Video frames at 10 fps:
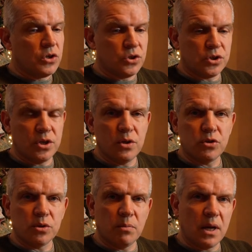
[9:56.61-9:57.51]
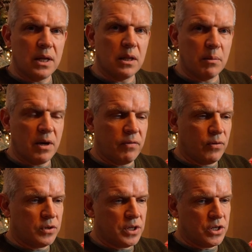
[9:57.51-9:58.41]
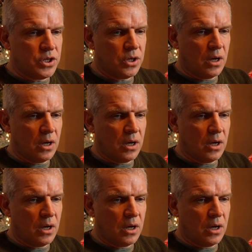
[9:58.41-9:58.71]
just to do some a little bit of footage.